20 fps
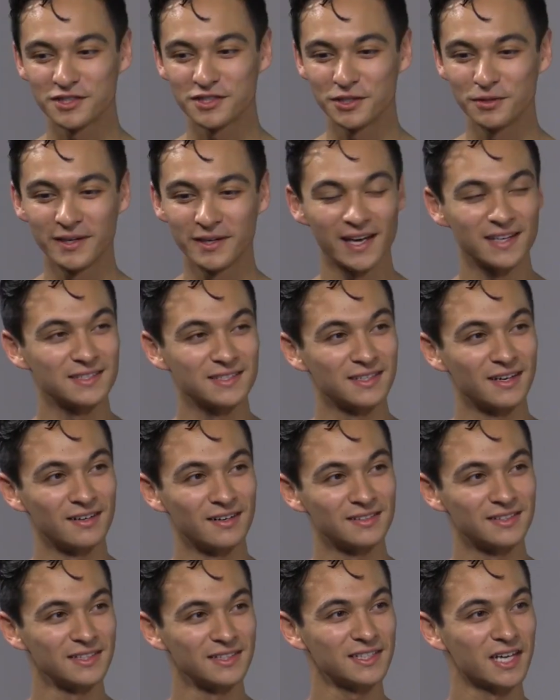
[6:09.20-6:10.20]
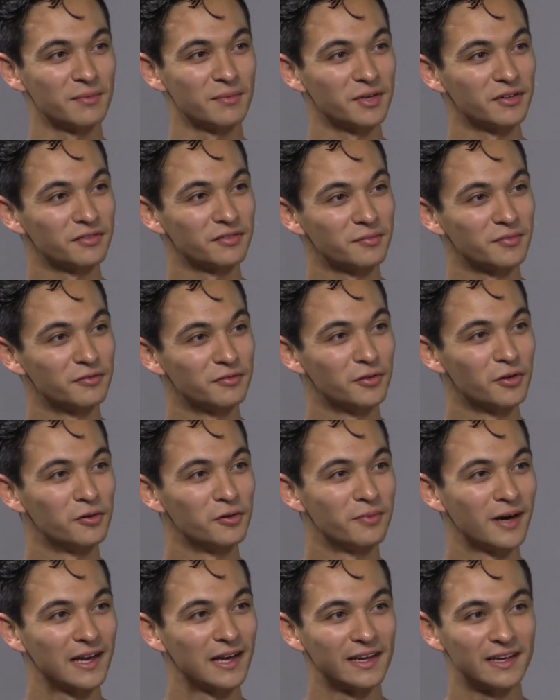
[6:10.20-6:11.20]
two guest artists coming from the Royal
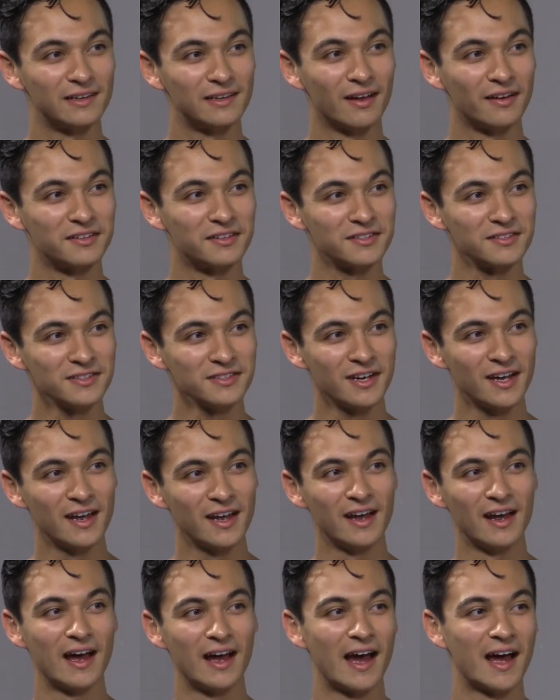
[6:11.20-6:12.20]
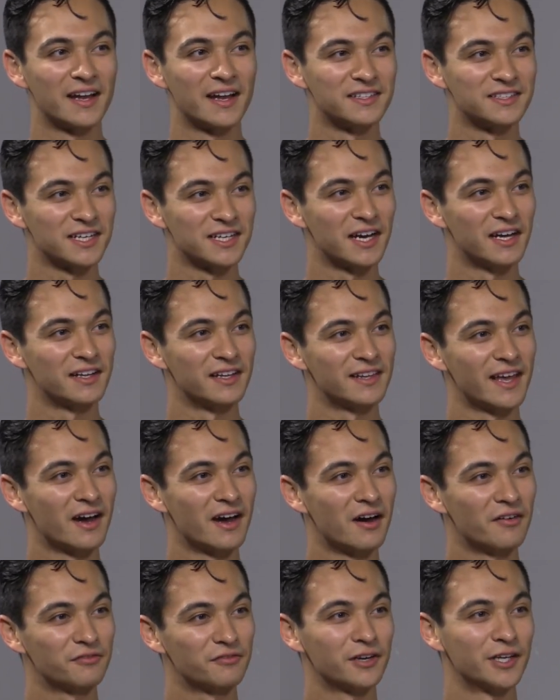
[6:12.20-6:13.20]
Ballet in London, and they
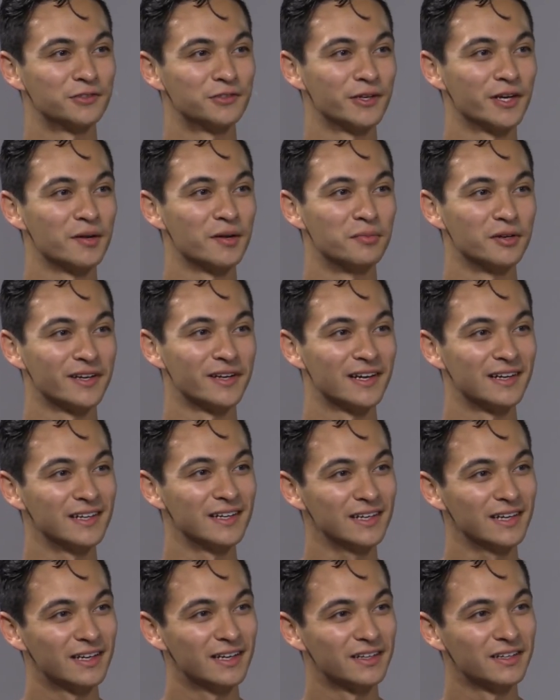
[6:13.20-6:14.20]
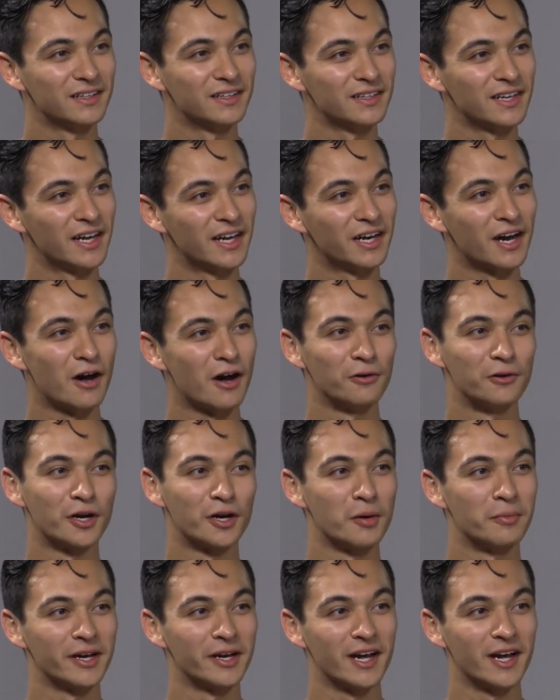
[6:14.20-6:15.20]
are Frederica Bonelli and Hikaru
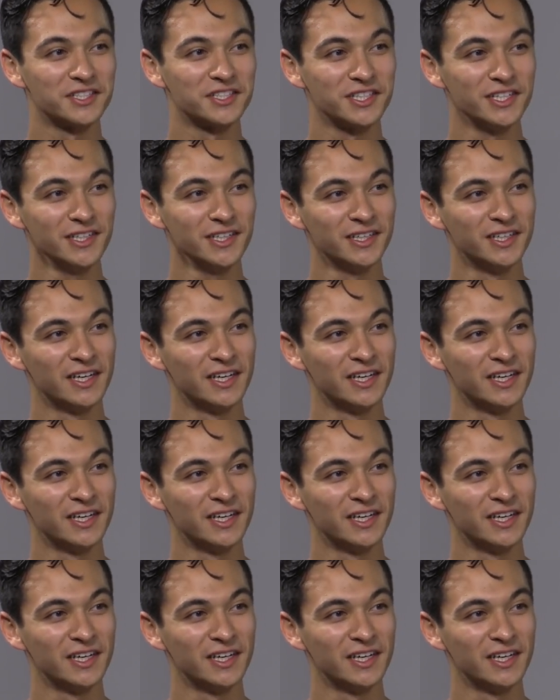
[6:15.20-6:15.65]
Kobayashi,